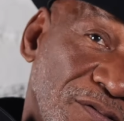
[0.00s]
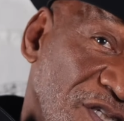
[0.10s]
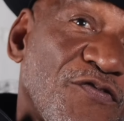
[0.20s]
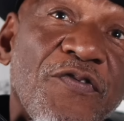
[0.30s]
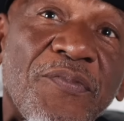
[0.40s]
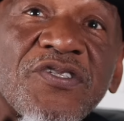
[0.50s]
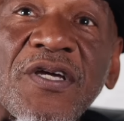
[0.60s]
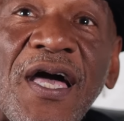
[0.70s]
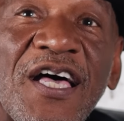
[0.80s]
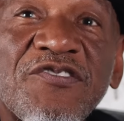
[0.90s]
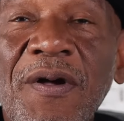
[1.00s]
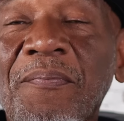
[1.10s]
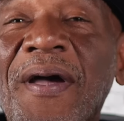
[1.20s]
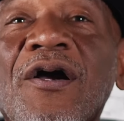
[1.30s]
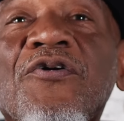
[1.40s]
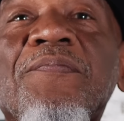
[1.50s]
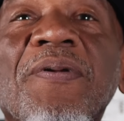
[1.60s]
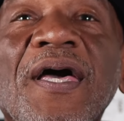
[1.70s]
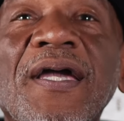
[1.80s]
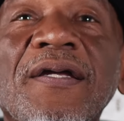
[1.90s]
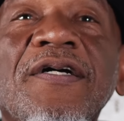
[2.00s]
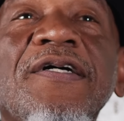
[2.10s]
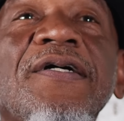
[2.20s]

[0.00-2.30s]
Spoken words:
This is for Mr. Cosby. I'm back on the plane.